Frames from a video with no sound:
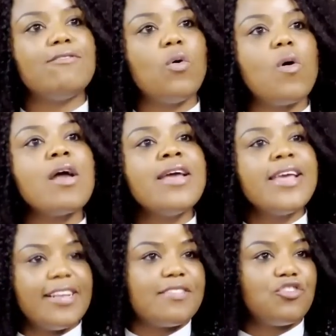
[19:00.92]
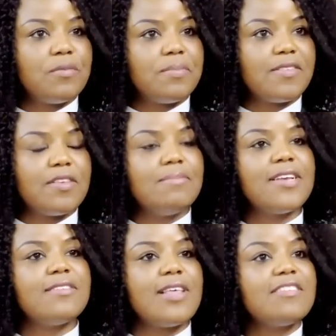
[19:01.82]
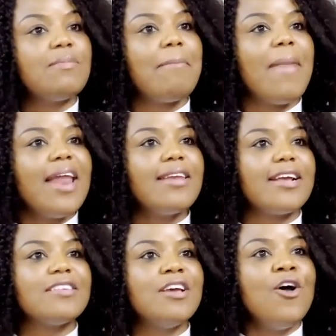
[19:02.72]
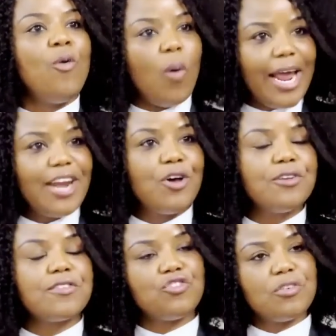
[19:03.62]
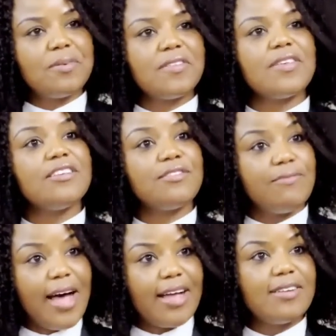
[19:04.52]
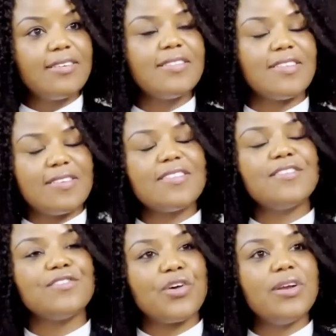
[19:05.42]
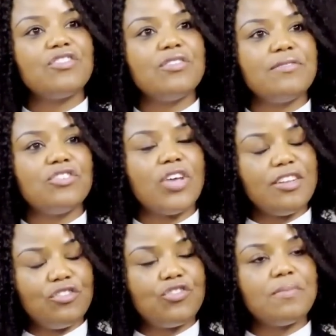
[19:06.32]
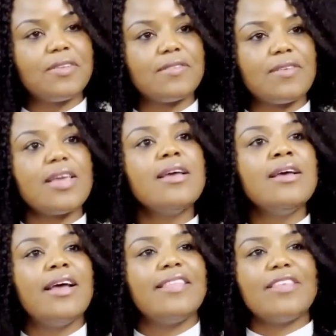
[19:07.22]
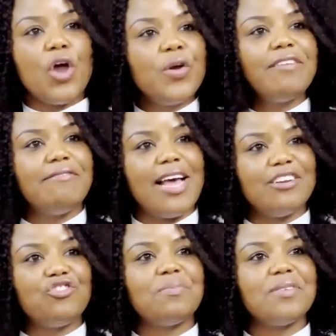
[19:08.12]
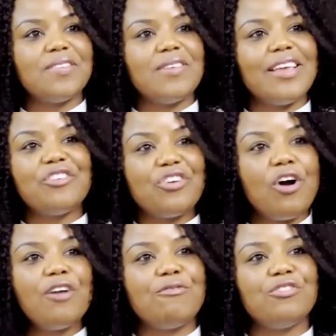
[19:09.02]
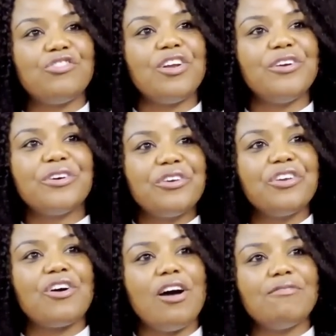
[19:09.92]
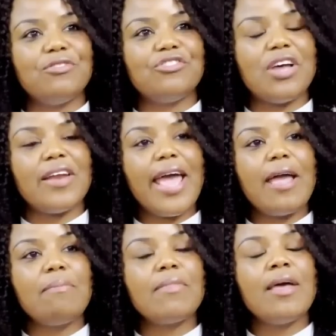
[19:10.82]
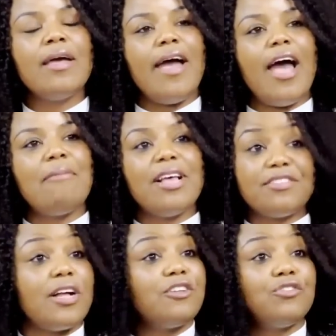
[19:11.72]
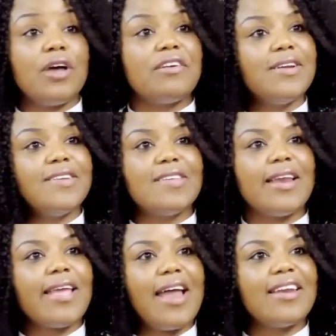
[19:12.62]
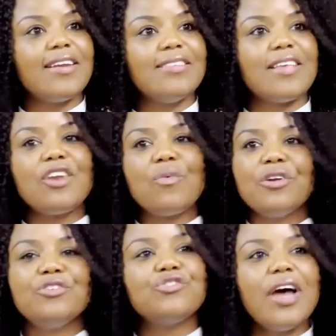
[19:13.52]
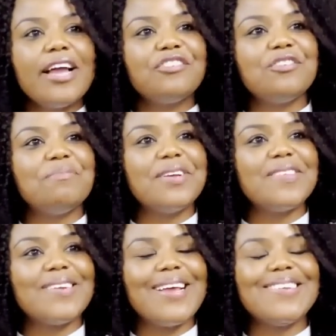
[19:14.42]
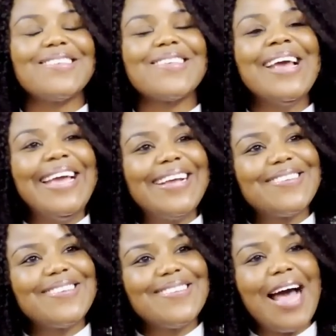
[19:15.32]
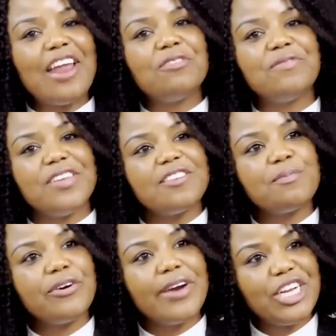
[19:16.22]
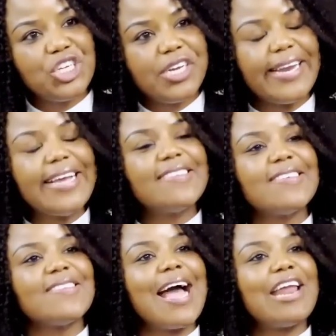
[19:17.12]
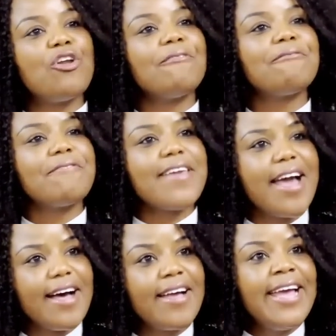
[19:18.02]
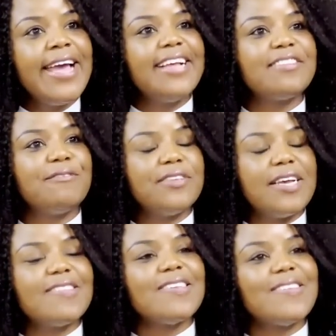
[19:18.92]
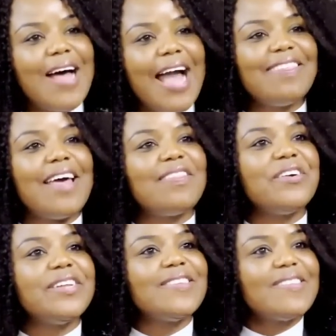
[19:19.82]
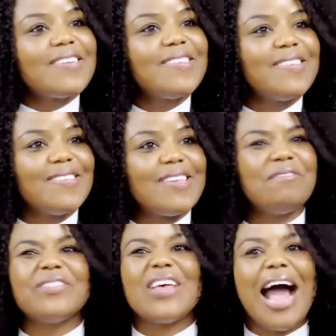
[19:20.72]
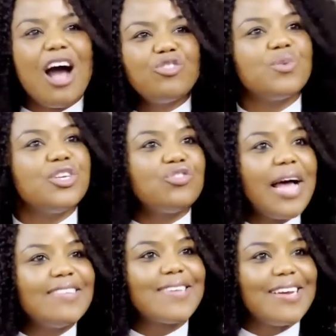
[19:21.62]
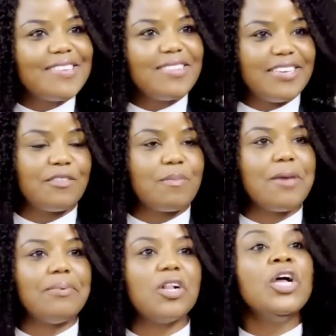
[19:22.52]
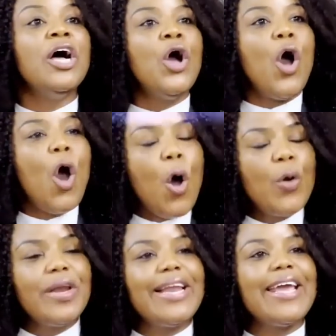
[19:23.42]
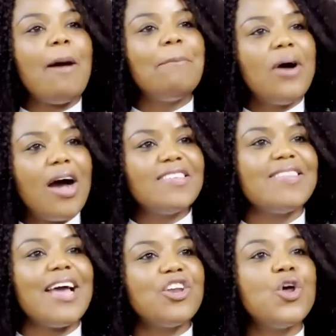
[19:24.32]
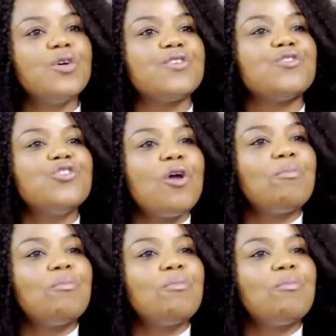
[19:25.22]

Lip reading: for is the CCC, because that's my mandate. What I know is the CCC has filed, the Citizens Coalition for Change CCC, the only valid CCC, and you can't forge our logo, you can't forge our name, has filed 210 candidates. Anyone who's trying to impersonate us, it's a sign of desperation. It's a sign of fear. It's a sign that they're at sixes and sevens. How do we try and scuttle these people? Only a party that knows it's not